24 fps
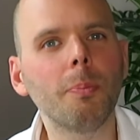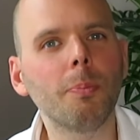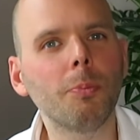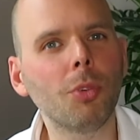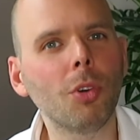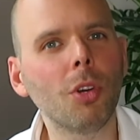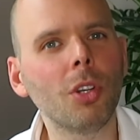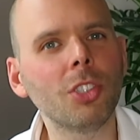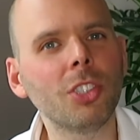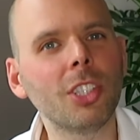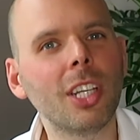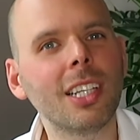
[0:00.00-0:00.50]

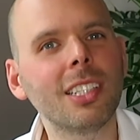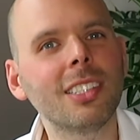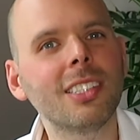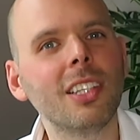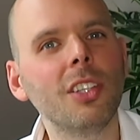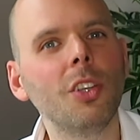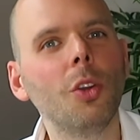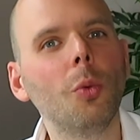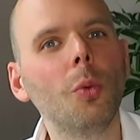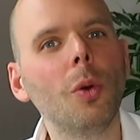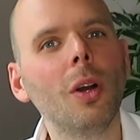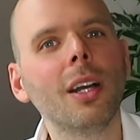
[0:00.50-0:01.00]
projects
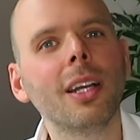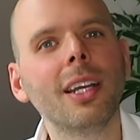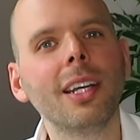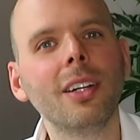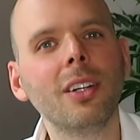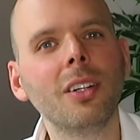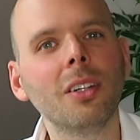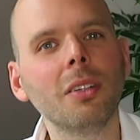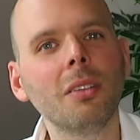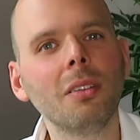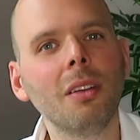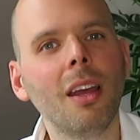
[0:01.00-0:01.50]
that you're
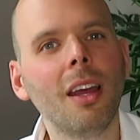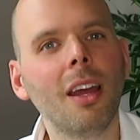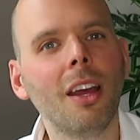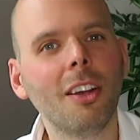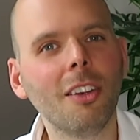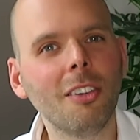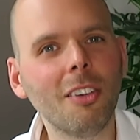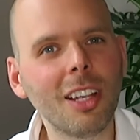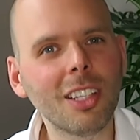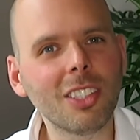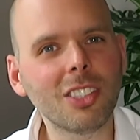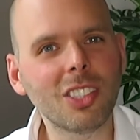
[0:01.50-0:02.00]
working on
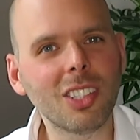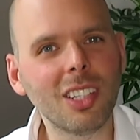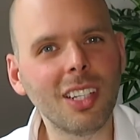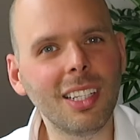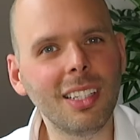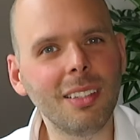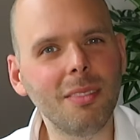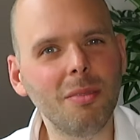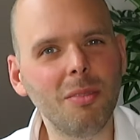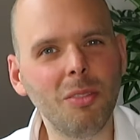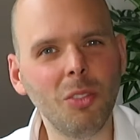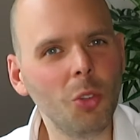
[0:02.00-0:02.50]
are
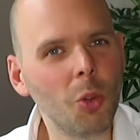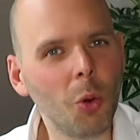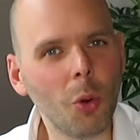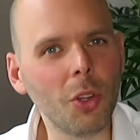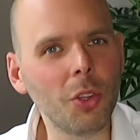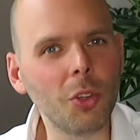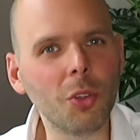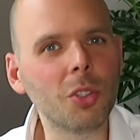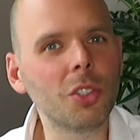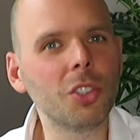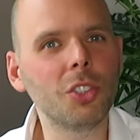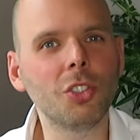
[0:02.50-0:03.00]
actually not
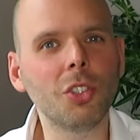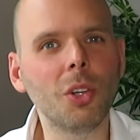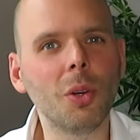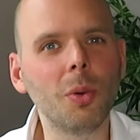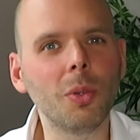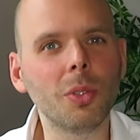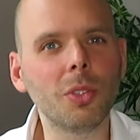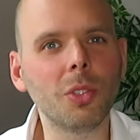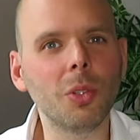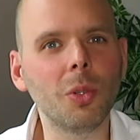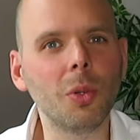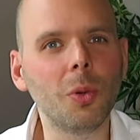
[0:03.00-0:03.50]
in your
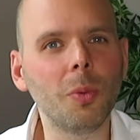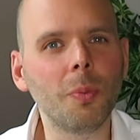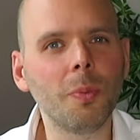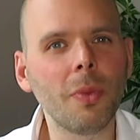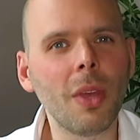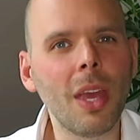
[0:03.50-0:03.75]
control at all.